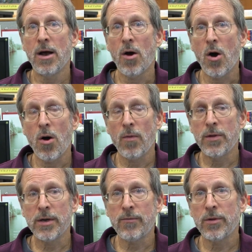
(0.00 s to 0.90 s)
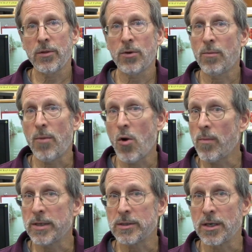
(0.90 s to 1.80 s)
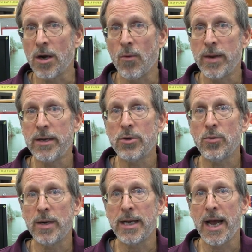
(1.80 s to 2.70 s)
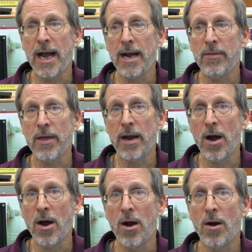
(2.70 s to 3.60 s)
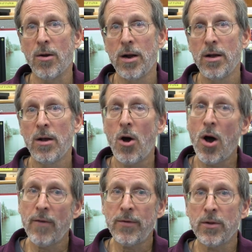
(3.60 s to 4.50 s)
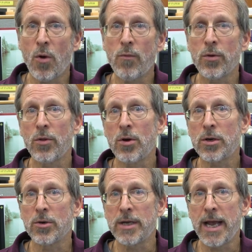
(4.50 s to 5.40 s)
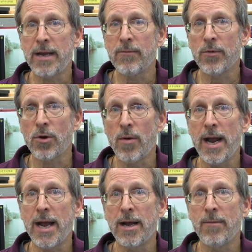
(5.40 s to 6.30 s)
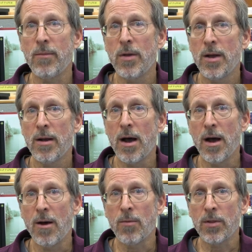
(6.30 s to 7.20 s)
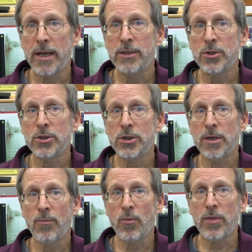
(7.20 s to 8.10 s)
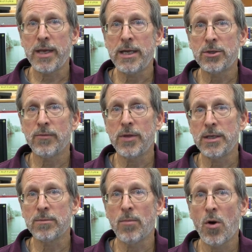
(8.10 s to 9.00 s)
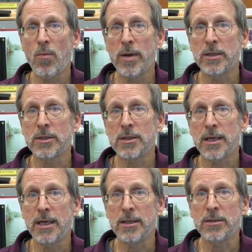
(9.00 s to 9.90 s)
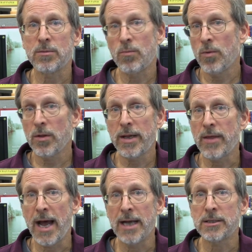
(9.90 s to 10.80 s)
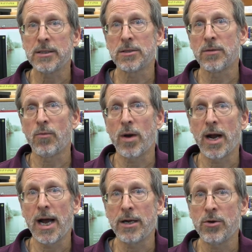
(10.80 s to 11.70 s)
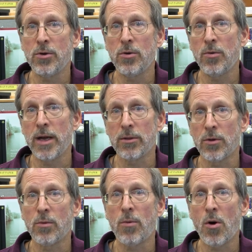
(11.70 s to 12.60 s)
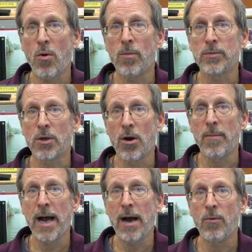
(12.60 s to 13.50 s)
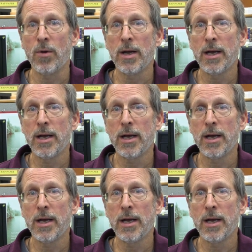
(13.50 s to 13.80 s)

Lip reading: all the different little moments that go into a day that are often overlooked or taken for granted. A relationship with each of these moments is really the essence of what haiku and little poems are about.